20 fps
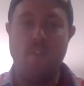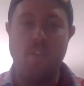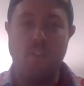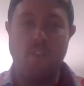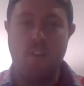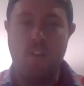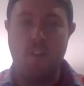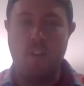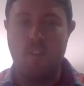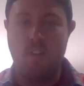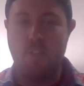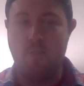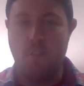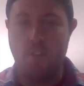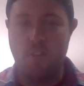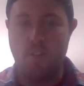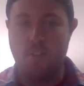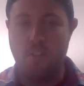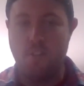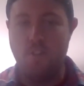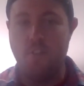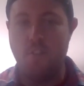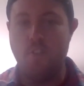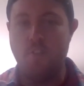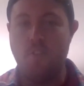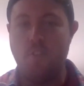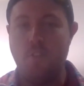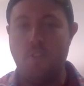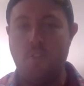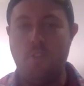my very next question.
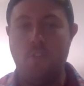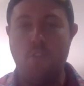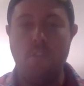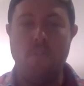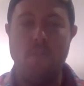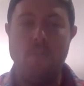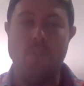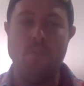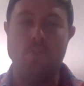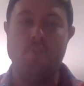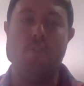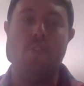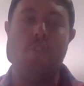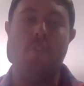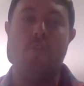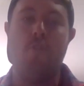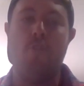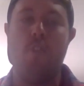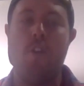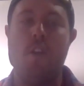So you have also